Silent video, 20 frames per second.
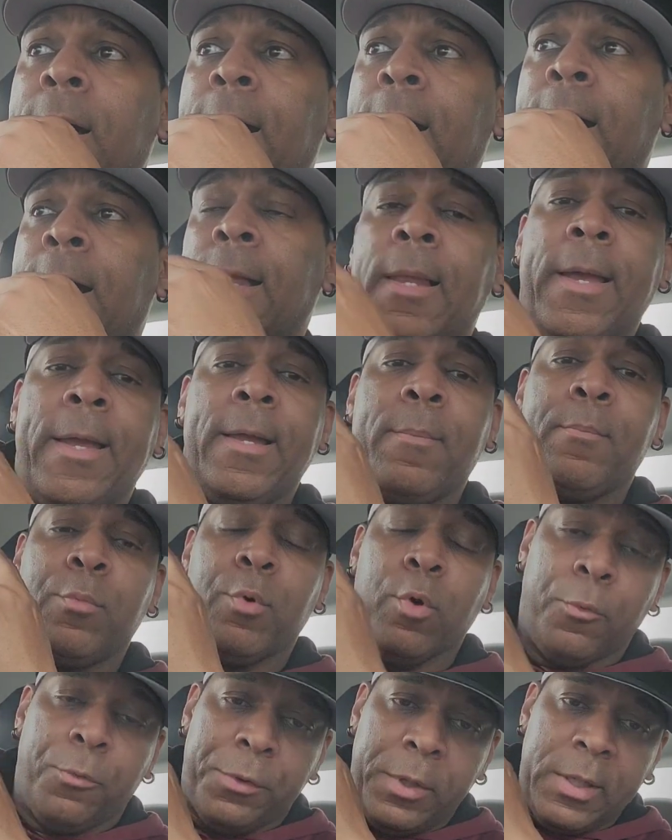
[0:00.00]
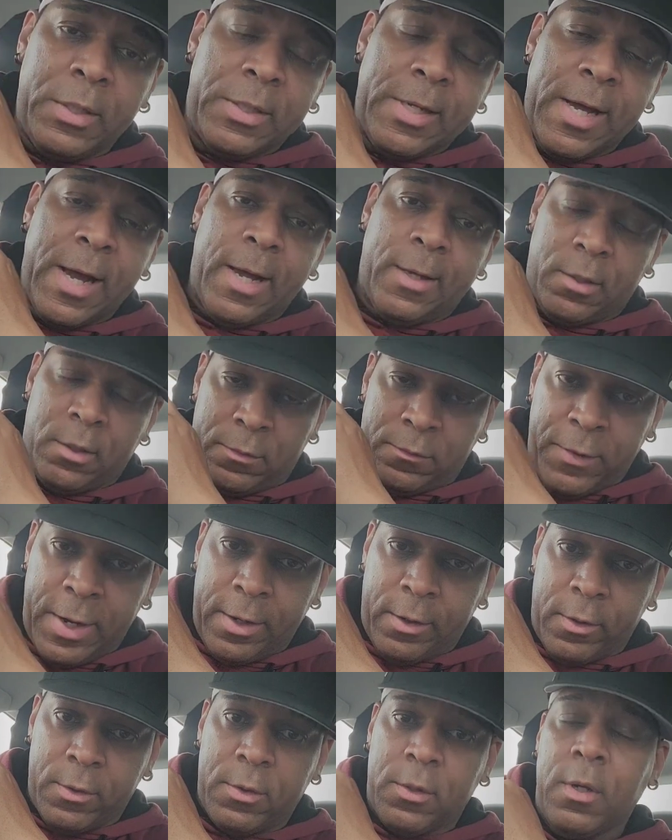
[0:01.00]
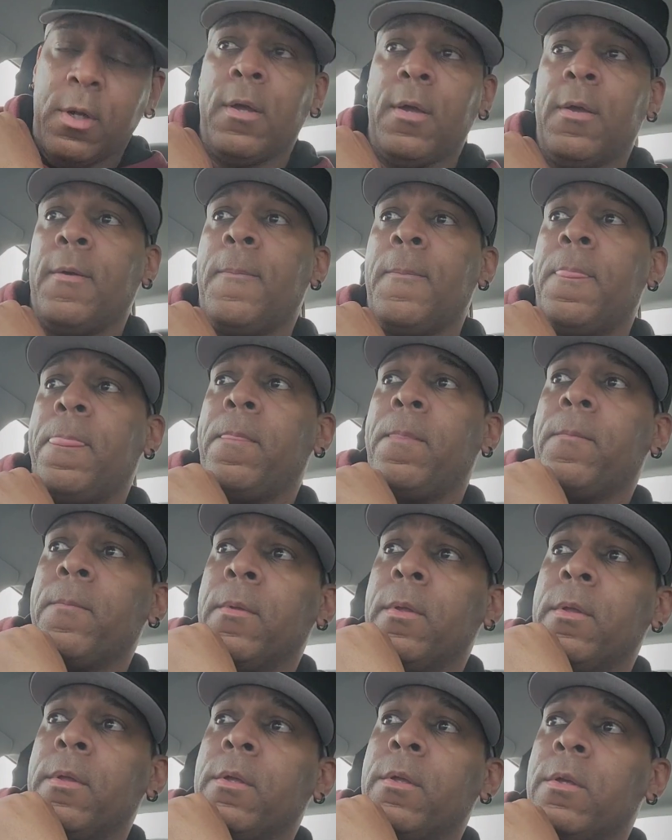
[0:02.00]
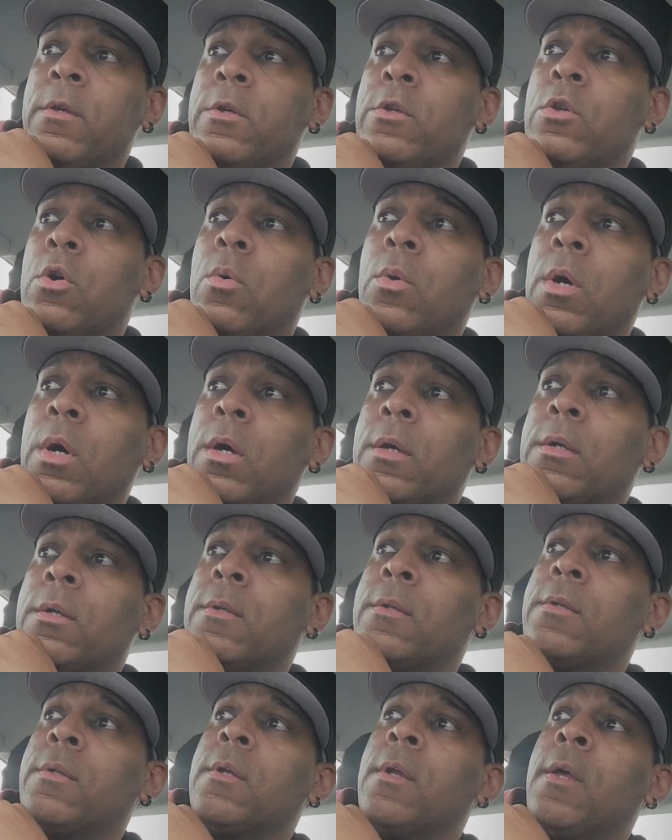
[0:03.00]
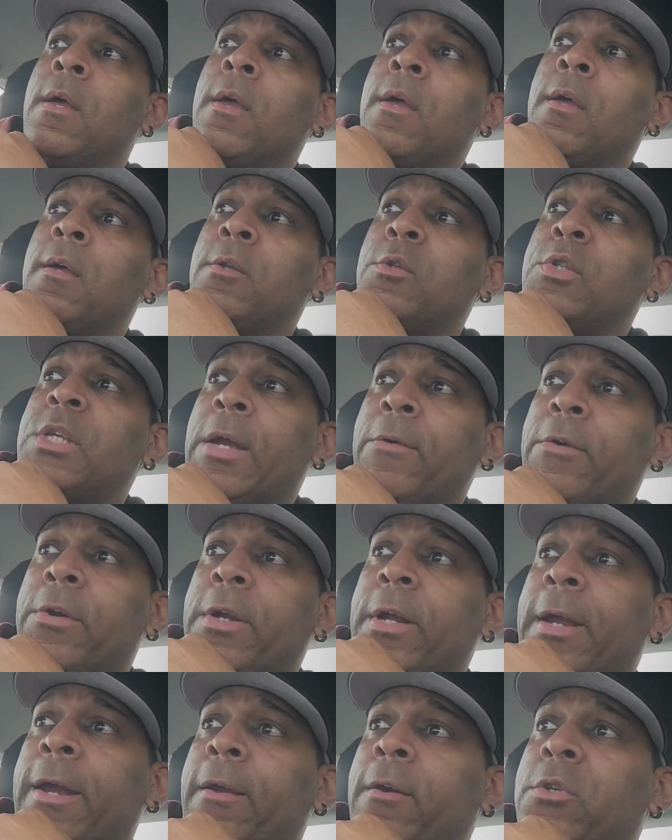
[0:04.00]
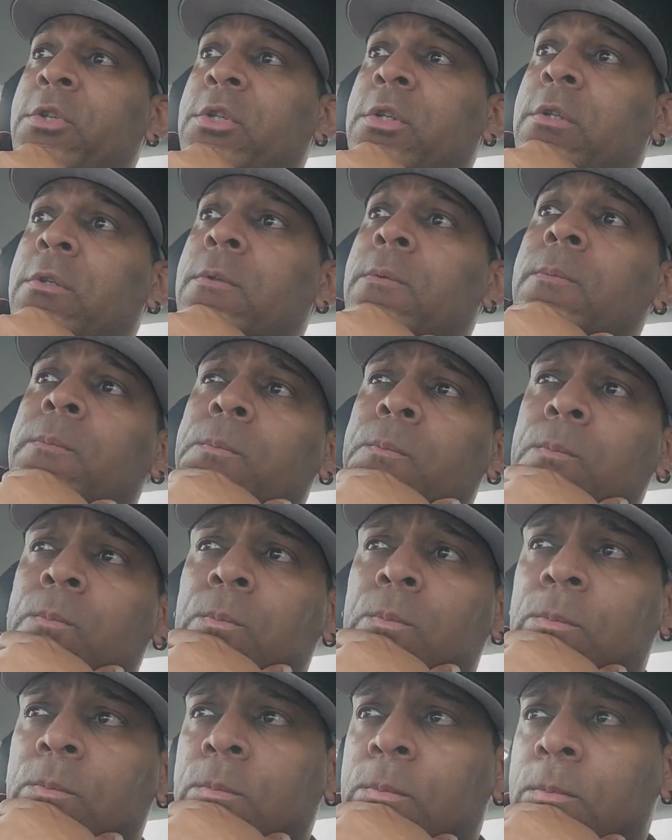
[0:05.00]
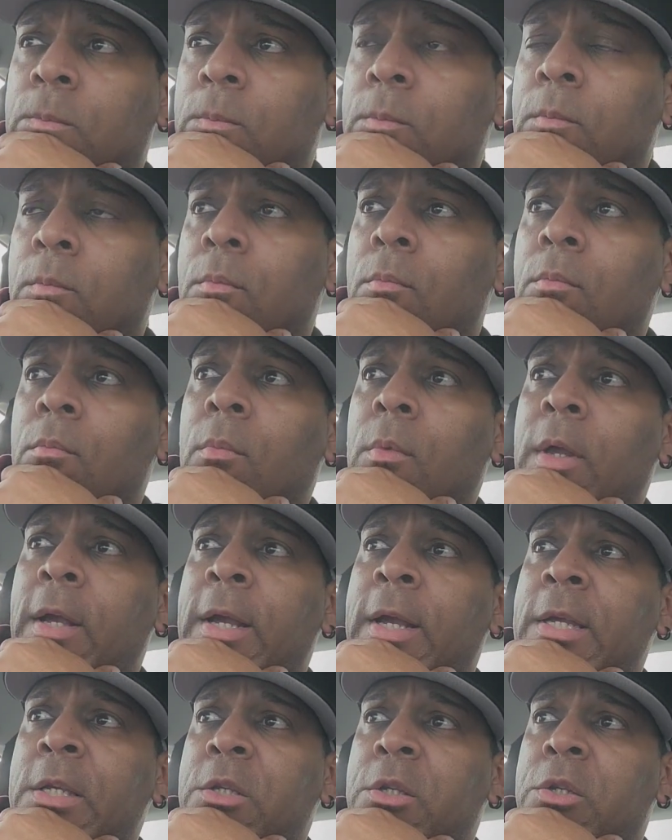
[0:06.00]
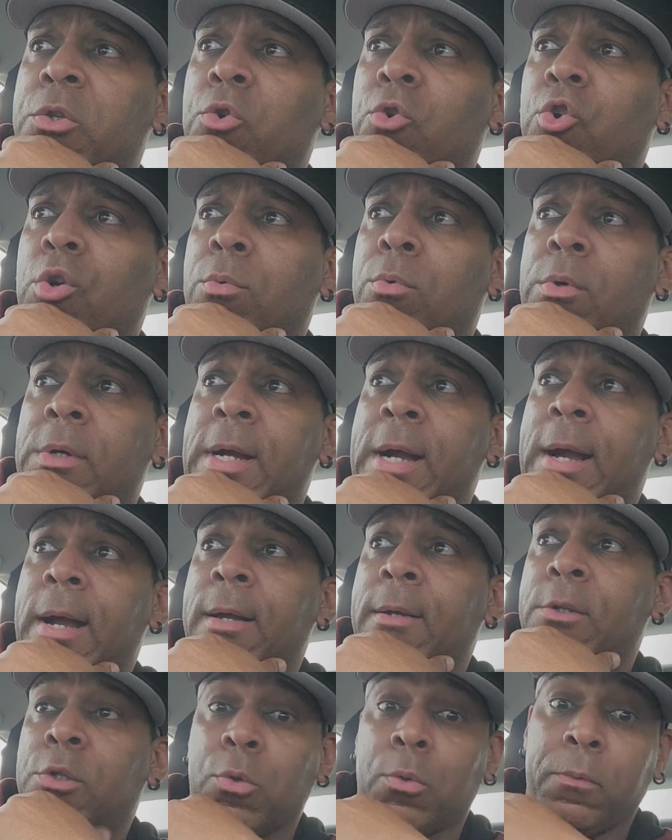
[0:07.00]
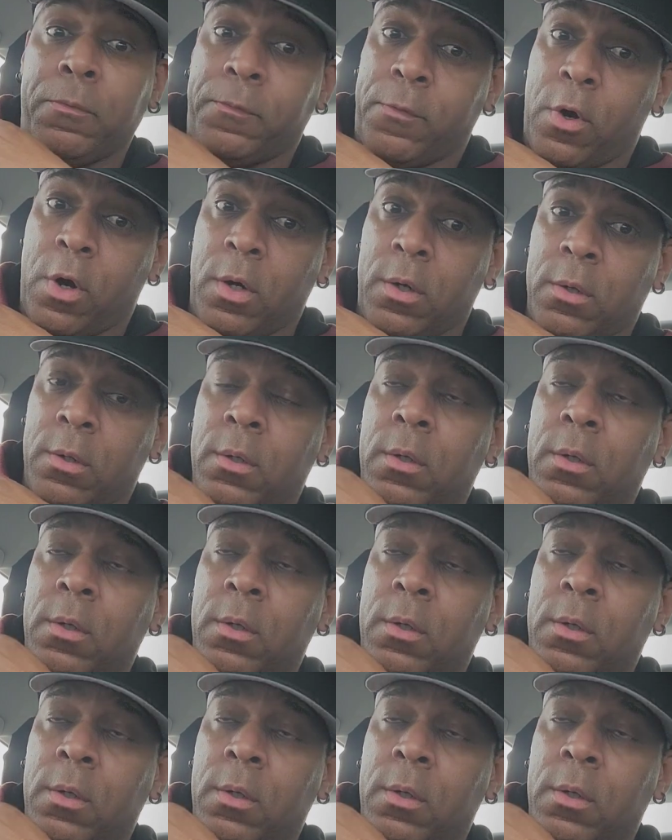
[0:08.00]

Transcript: I like both of these guys as fighters. You know, Jared Anderson, he's a durable guy so far.